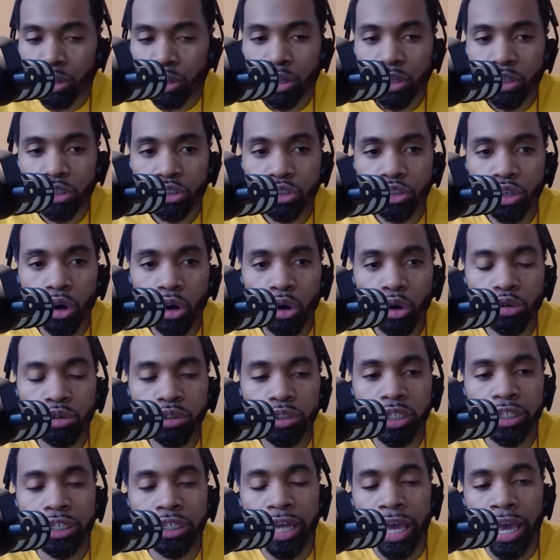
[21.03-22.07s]
So,
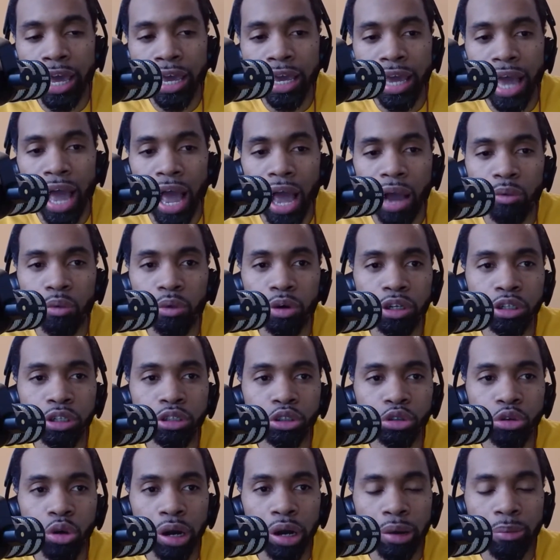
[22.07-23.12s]
today I want to
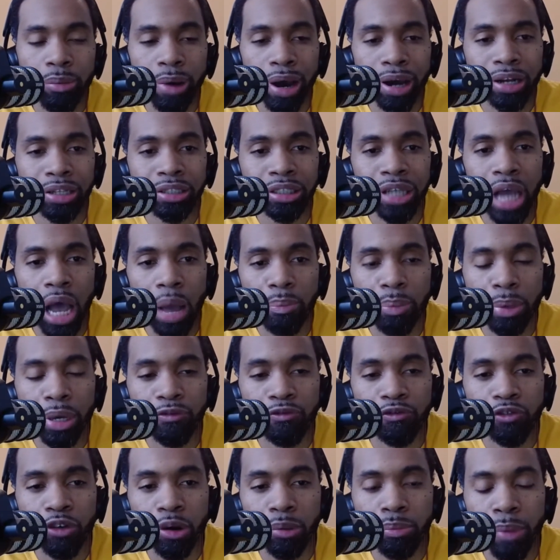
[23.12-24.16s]
talk about a topic
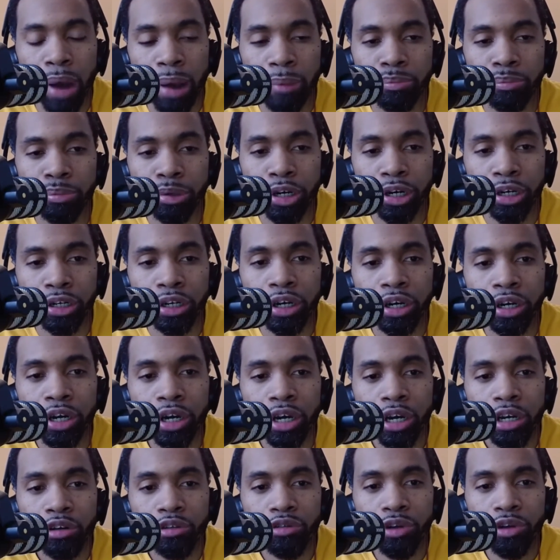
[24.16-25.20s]
from my book,
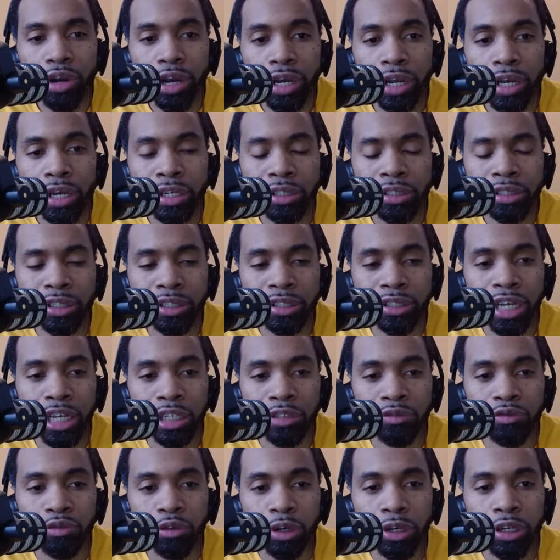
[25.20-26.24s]
Creating a
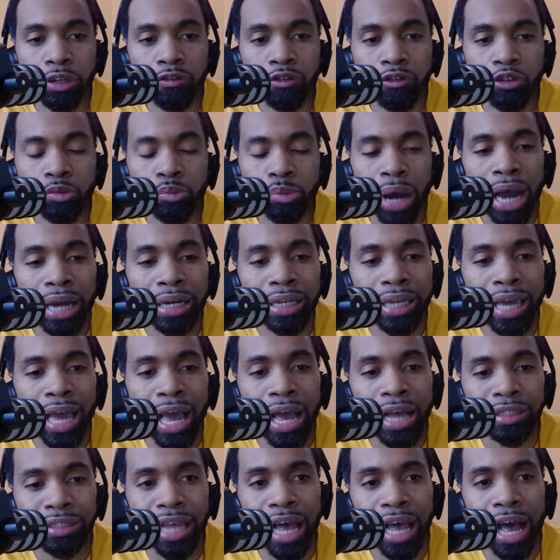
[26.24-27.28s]
Successful Interview
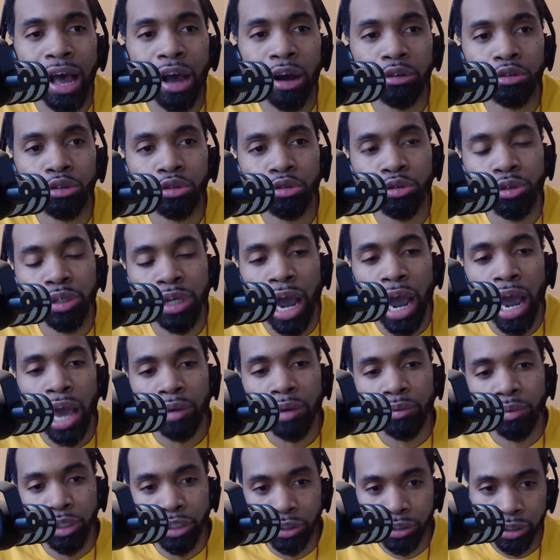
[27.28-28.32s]
Podcast, a how to guide,
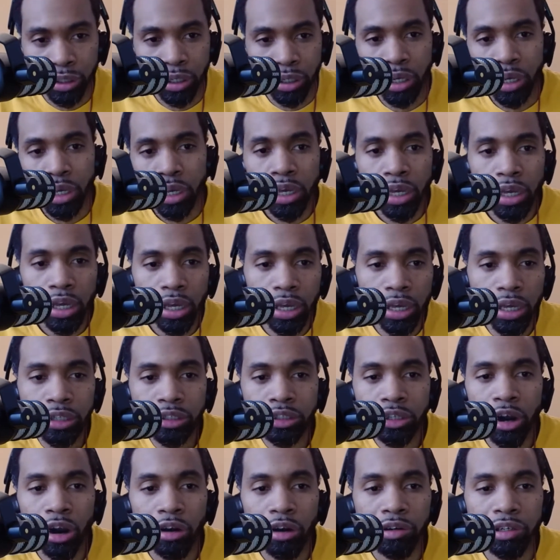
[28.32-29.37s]
which is
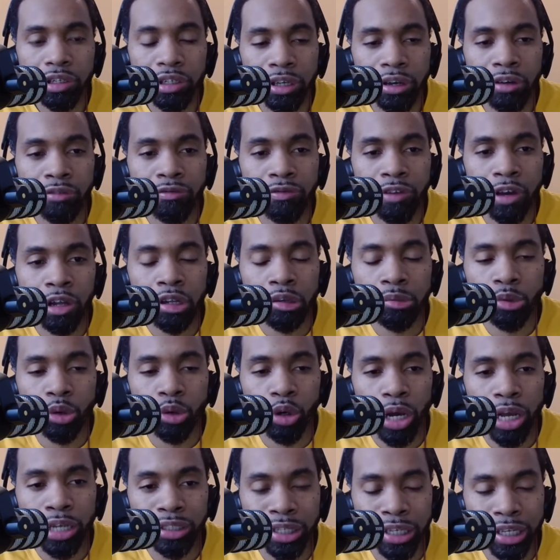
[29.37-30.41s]
currently available
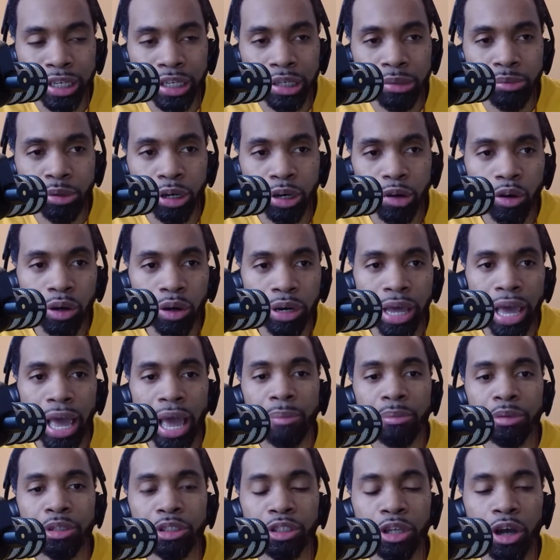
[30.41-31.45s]
as an ebook on
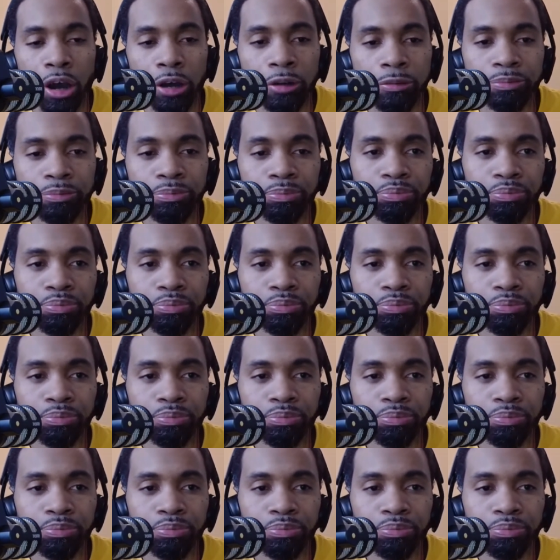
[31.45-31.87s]
Amazon.